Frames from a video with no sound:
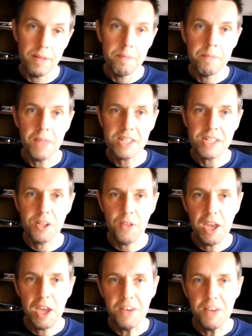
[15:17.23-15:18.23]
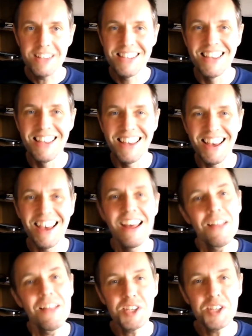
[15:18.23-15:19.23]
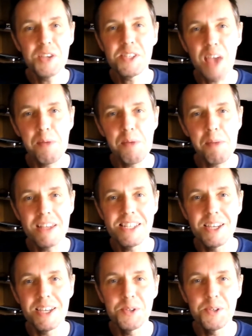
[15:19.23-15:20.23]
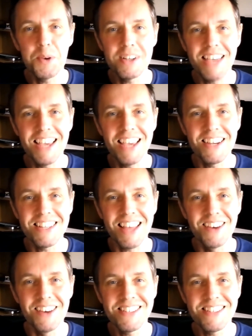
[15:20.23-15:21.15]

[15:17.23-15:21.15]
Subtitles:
That's not the end of it. There's new Cybermen too. Do you want to take a look at those?